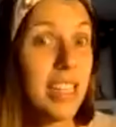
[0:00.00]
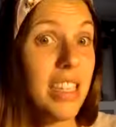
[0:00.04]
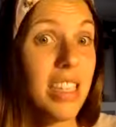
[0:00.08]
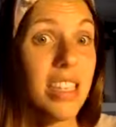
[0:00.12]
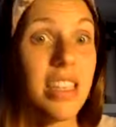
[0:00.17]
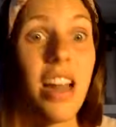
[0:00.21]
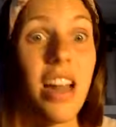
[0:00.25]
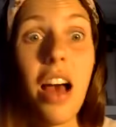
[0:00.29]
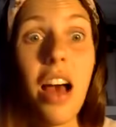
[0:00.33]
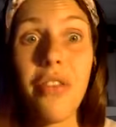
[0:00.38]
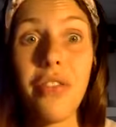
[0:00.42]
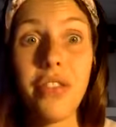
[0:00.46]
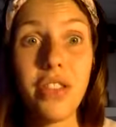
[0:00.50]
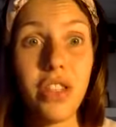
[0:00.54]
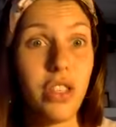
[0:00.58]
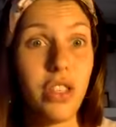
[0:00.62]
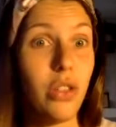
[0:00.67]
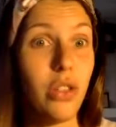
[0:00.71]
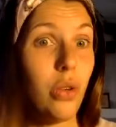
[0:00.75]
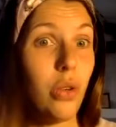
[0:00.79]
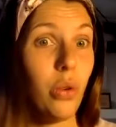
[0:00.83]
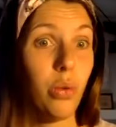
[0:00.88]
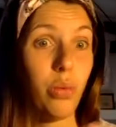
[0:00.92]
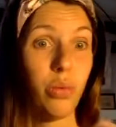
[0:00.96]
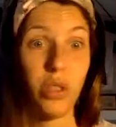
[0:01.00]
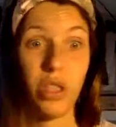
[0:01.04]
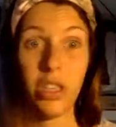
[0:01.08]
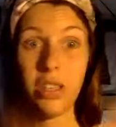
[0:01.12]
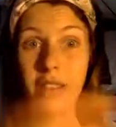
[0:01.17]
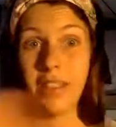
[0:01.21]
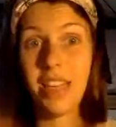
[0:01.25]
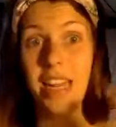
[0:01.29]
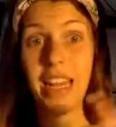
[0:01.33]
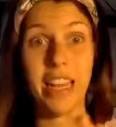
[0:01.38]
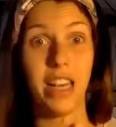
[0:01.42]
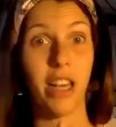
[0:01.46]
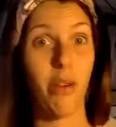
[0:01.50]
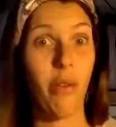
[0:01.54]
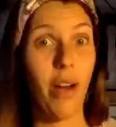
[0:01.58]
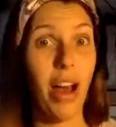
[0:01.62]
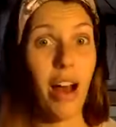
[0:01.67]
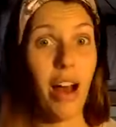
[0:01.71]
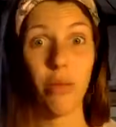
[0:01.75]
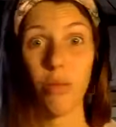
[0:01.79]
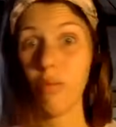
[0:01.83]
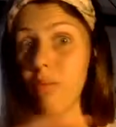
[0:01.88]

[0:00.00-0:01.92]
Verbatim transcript: enough to, to take you out.